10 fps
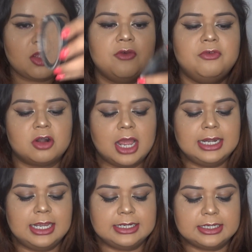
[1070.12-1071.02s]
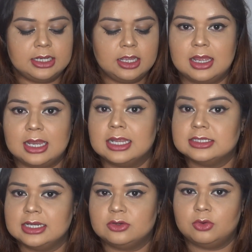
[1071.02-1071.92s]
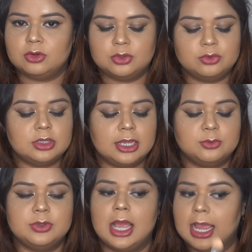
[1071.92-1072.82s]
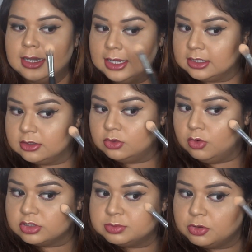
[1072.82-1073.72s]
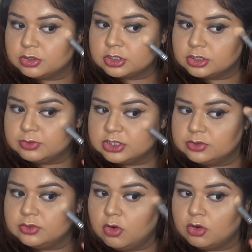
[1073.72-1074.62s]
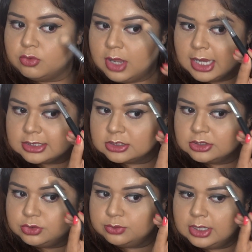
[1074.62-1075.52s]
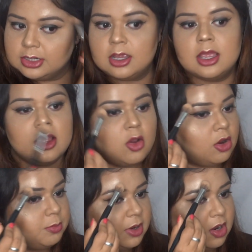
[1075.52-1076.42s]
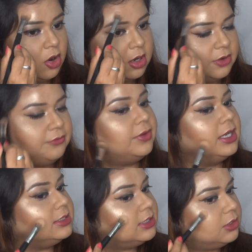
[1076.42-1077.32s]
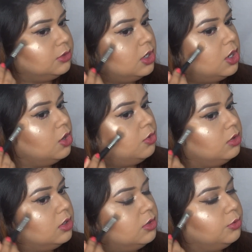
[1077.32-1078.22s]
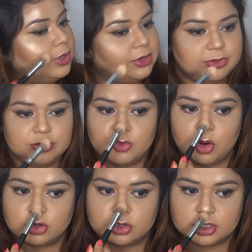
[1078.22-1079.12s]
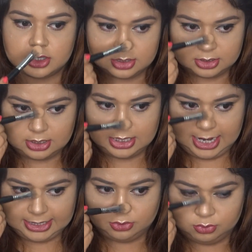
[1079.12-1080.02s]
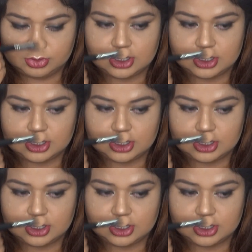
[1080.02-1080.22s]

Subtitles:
for highlighting. And as I told you that we highlight those portions which we want to accentuate on our face and where we want the light to